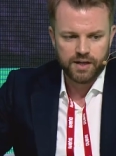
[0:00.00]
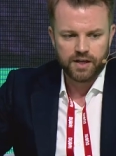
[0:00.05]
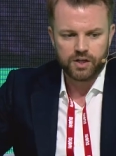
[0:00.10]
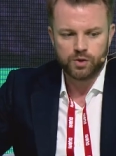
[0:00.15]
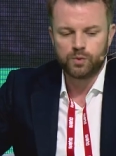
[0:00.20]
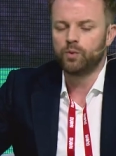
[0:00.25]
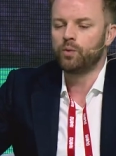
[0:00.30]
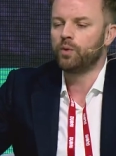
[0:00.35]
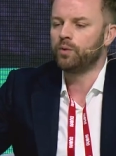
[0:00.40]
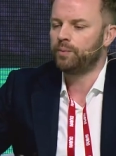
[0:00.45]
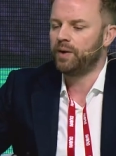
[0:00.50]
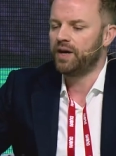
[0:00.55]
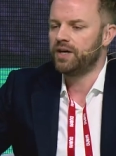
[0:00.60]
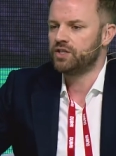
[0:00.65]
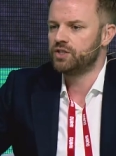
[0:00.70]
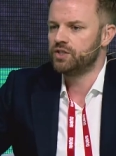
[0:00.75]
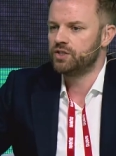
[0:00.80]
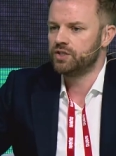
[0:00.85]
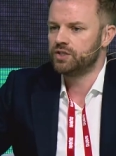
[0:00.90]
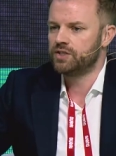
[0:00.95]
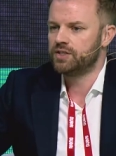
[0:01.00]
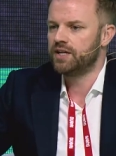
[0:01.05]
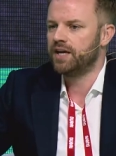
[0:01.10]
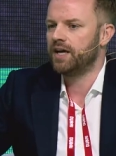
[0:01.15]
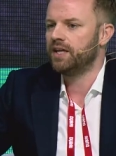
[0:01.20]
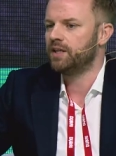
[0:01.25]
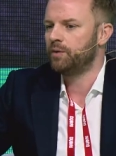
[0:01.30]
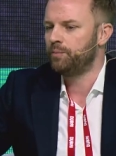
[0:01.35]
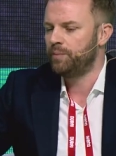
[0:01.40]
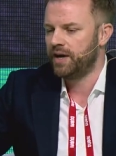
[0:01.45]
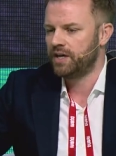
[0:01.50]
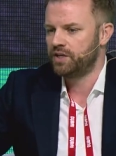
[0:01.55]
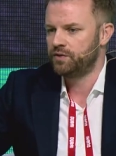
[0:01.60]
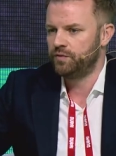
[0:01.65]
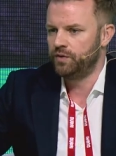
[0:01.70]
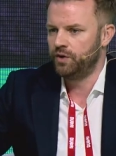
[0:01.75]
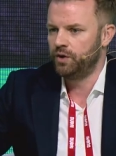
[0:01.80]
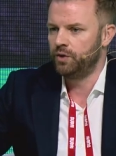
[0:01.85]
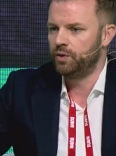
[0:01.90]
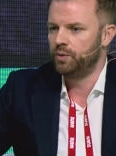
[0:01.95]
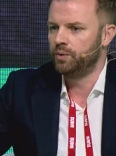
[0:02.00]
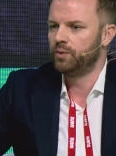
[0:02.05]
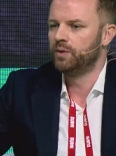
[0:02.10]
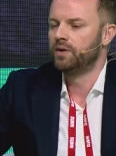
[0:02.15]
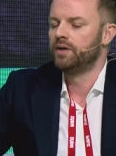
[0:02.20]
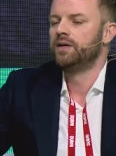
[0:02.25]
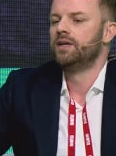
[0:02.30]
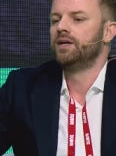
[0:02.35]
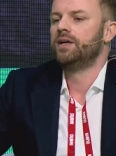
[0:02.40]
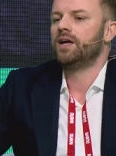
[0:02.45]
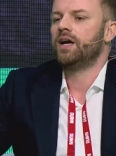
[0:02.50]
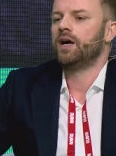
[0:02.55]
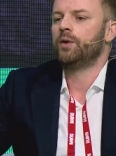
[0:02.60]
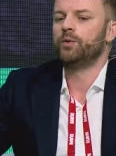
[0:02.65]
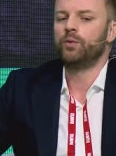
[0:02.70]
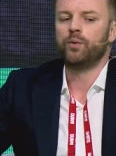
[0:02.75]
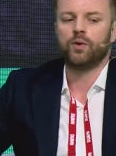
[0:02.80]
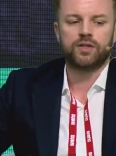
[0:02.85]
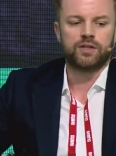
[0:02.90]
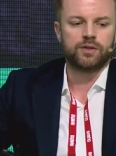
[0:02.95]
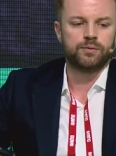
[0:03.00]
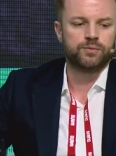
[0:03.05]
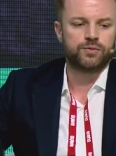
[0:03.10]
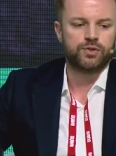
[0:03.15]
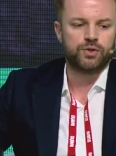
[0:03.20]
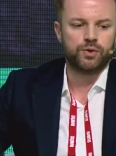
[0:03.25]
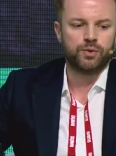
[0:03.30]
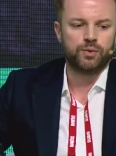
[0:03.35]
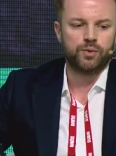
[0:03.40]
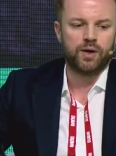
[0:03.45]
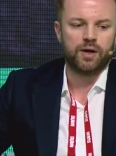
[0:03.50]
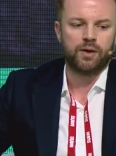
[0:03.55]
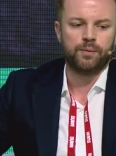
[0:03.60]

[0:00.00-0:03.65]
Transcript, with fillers: because we want passengers to get the best view and we want them to